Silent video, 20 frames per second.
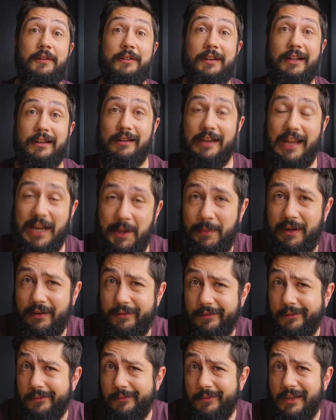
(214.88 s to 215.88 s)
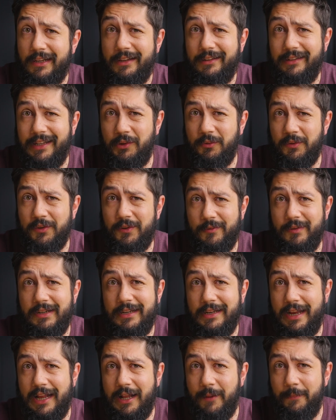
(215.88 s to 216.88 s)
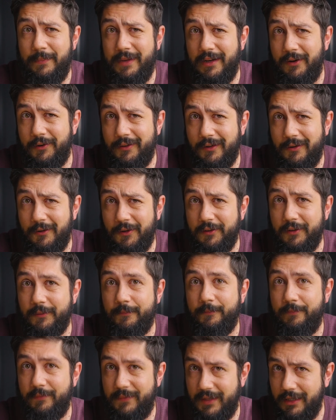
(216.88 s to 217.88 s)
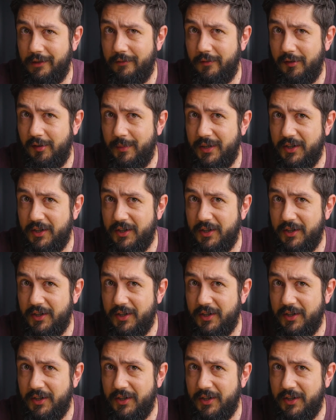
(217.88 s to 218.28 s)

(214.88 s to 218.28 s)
on that like button. That would really help me out a lot. Thank you very